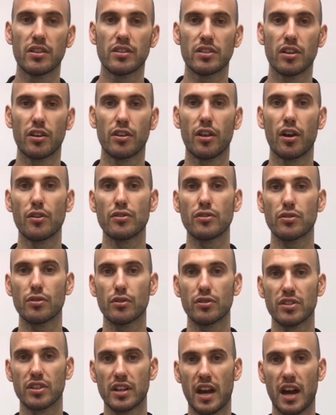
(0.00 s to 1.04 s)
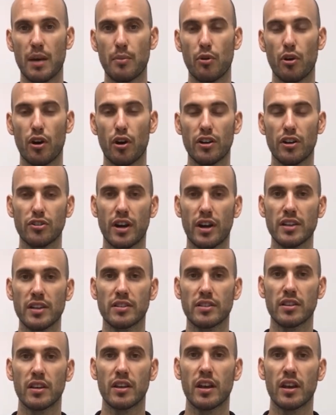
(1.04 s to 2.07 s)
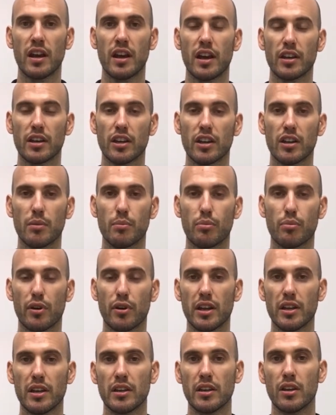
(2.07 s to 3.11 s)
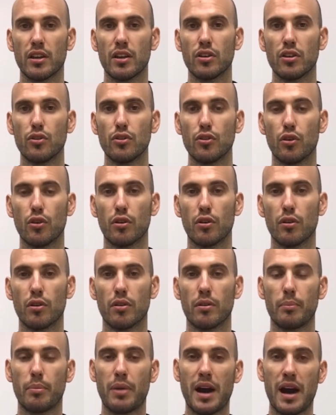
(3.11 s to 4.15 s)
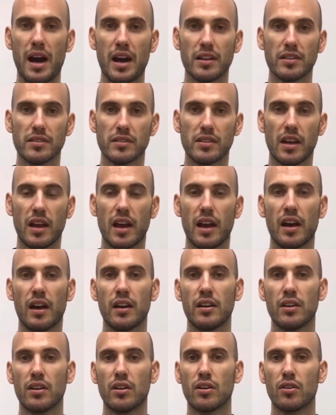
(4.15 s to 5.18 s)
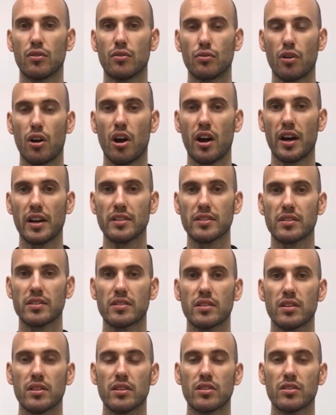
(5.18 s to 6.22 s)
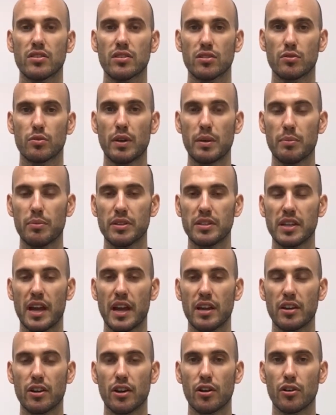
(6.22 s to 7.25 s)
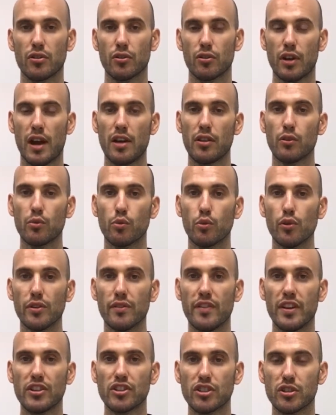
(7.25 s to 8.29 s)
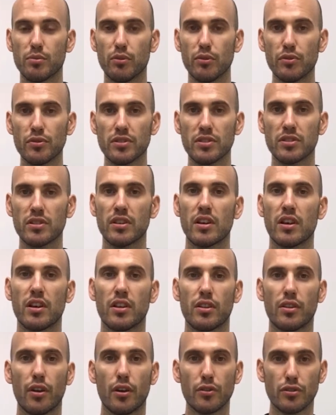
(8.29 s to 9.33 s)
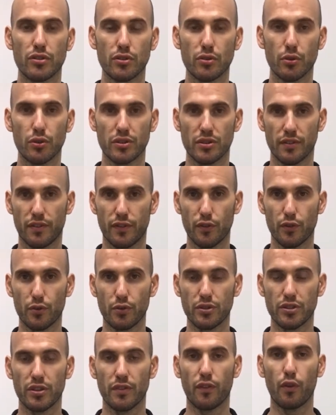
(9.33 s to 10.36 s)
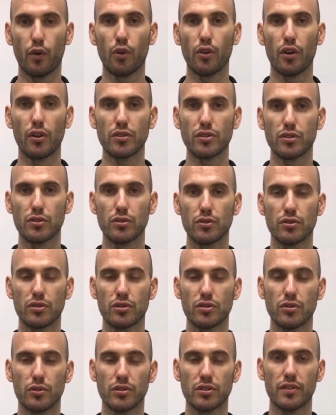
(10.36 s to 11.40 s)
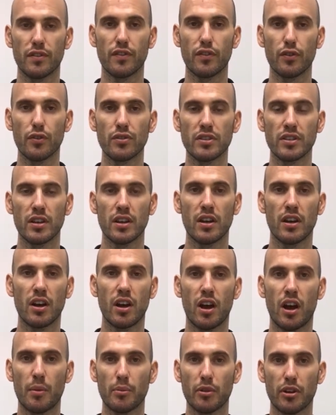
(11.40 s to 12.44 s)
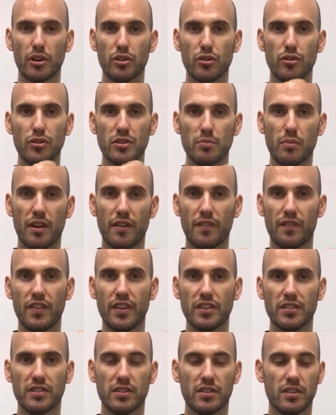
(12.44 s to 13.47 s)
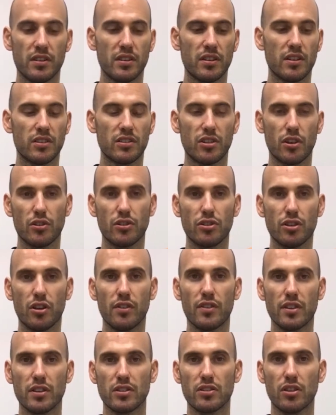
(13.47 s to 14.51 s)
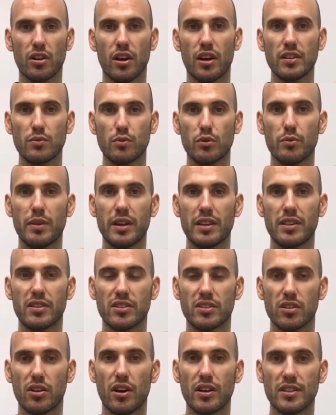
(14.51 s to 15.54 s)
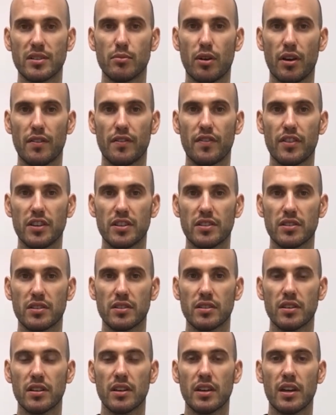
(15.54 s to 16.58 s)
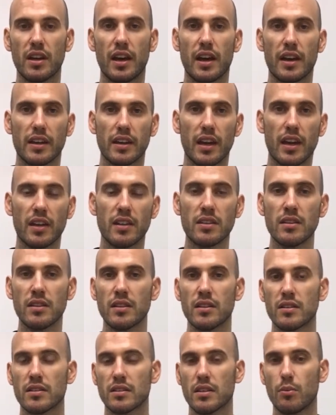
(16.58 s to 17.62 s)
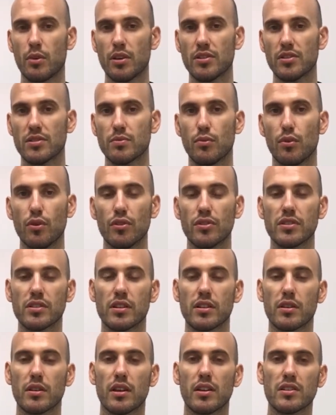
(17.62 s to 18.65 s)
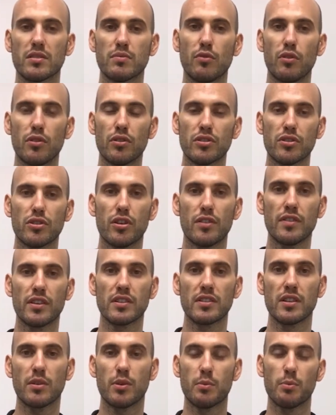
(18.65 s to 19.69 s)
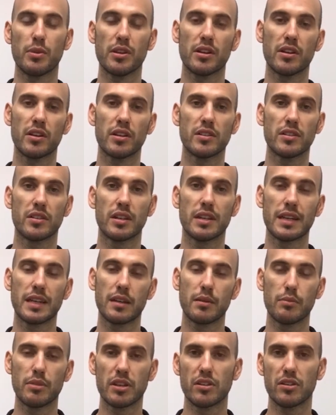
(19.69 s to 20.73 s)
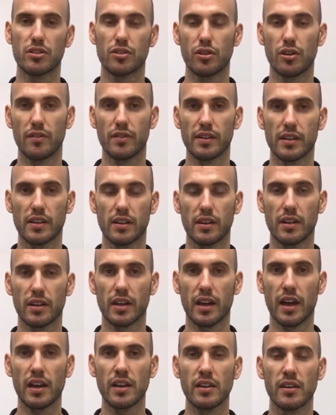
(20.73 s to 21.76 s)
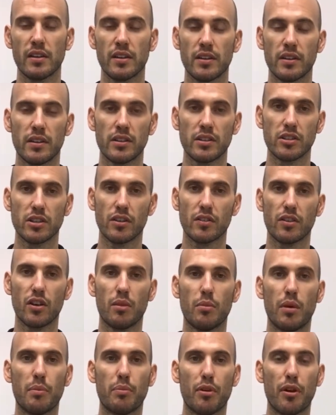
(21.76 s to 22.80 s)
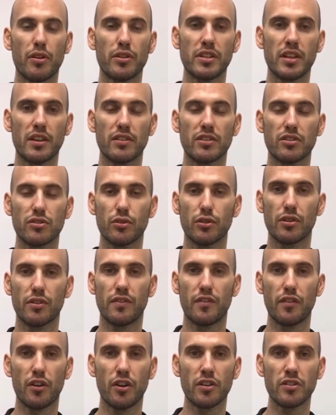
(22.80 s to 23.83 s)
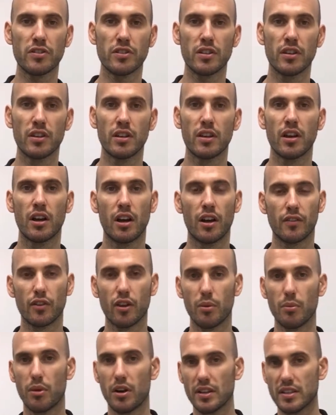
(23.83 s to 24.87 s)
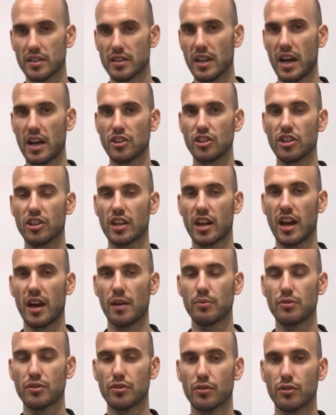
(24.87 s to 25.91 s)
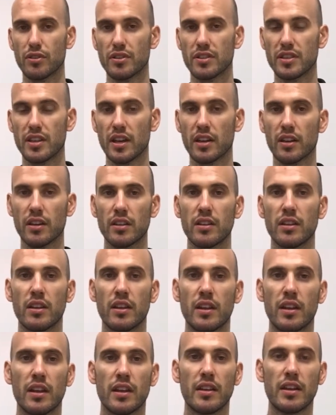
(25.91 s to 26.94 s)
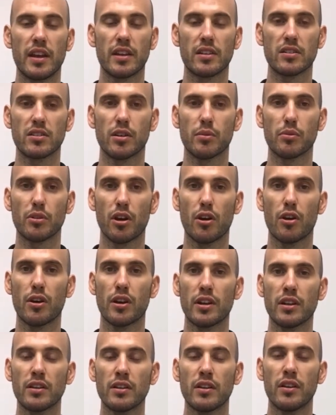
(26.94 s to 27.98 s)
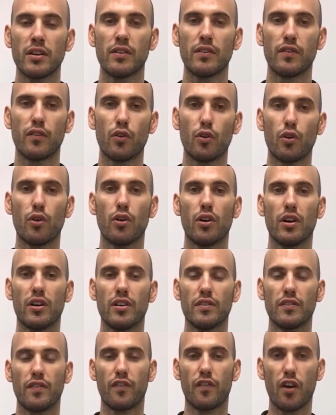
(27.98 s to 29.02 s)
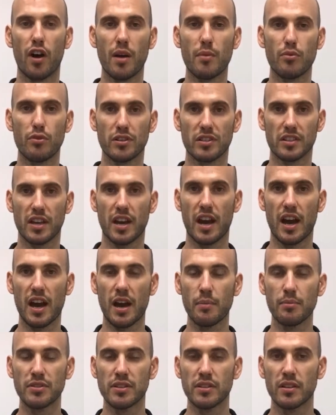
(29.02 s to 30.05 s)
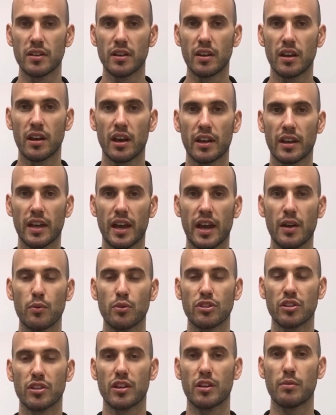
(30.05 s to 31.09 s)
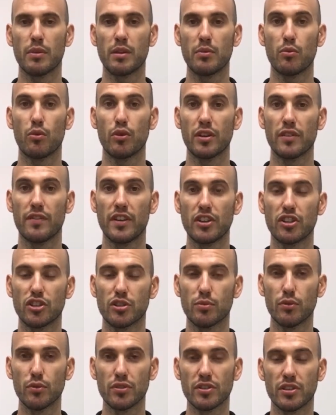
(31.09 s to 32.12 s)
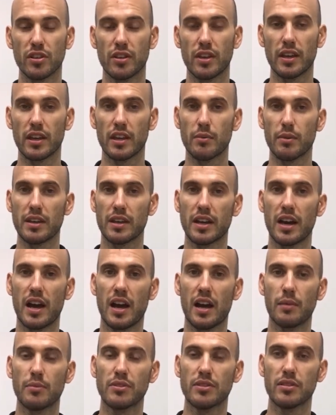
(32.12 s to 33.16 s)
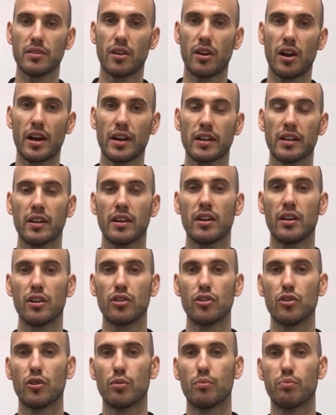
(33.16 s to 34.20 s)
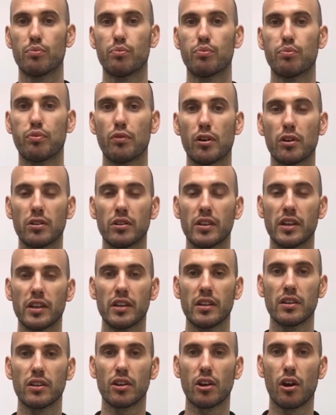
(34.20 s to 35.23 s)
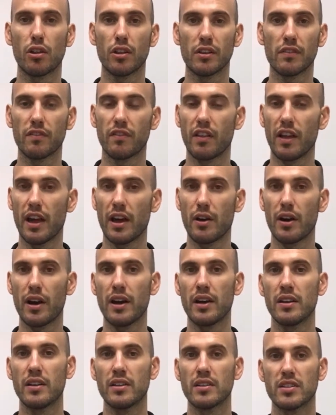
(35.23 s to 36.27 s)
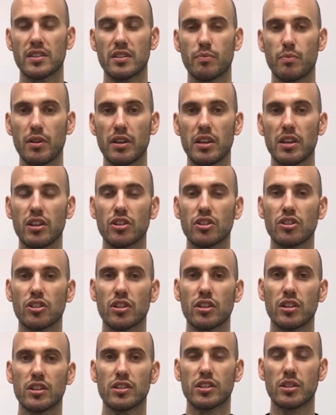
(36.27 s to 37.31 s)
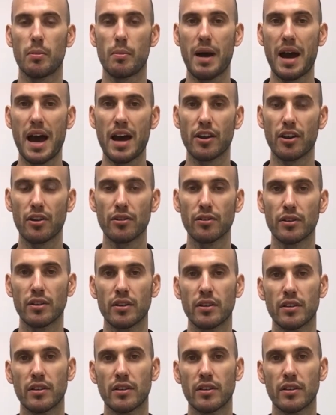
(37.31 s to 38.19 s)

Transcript: So those sorts of carbohydrates are going to be your pasta, rice, sweet potato or other root vegetables, those sorts of foods. For those sorts of foods, I'm going to use my fist. So a serving size would be the size of my fist. Again, someone smaller is going to get a smaller serving, someone bigger is going to get a bigger serving. Okay, so I've got my protein sorted first, I've got my starchy carbs sorted second. Next I'm going for fibrous carbs, okay, which are going to be more your vegetables. So they're going to be carbs like your broccoli, cauliflower, spinach, tomato.